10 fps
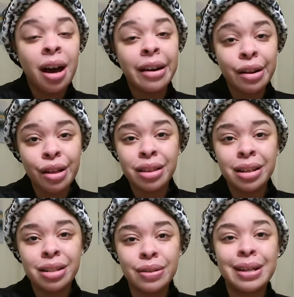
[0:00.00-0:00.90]
Another thing
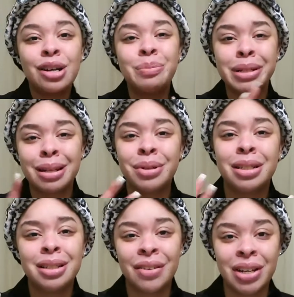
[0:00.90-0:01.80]
that's going to help is stop
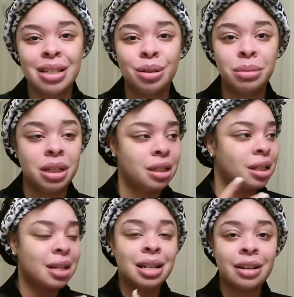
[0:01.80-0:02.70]
touching your face so much,
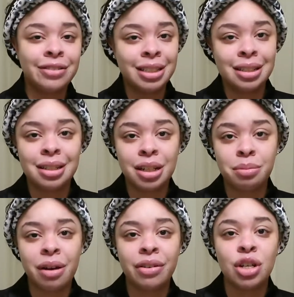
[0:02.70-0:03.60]
because I definitely just touch
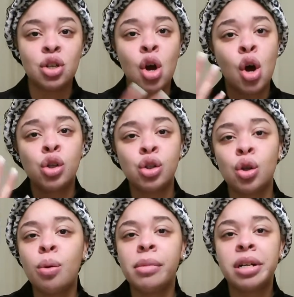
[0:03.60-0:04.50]
my face
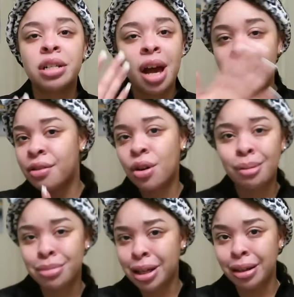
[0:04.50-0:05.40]
so much after
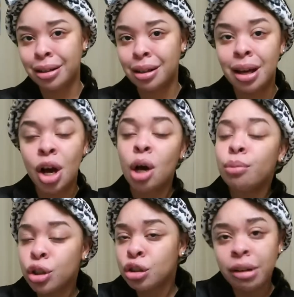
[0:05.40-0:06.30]
I'm done
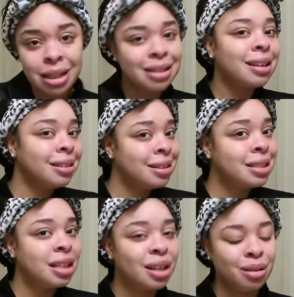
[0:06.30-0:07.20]
moisturizing and
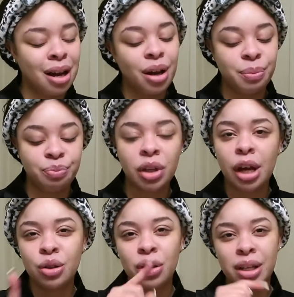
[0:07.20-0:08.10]
cleansing it.
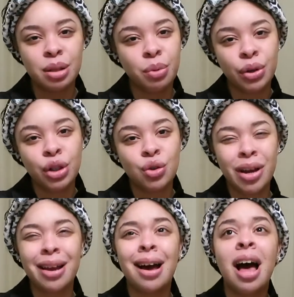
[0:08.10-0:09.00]
I also think it's important to
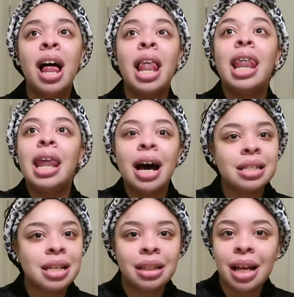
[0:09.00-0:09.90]
drink
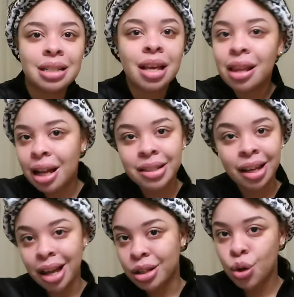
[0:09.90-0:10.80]
lots
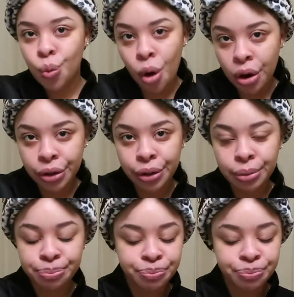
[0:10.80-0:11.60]
of water.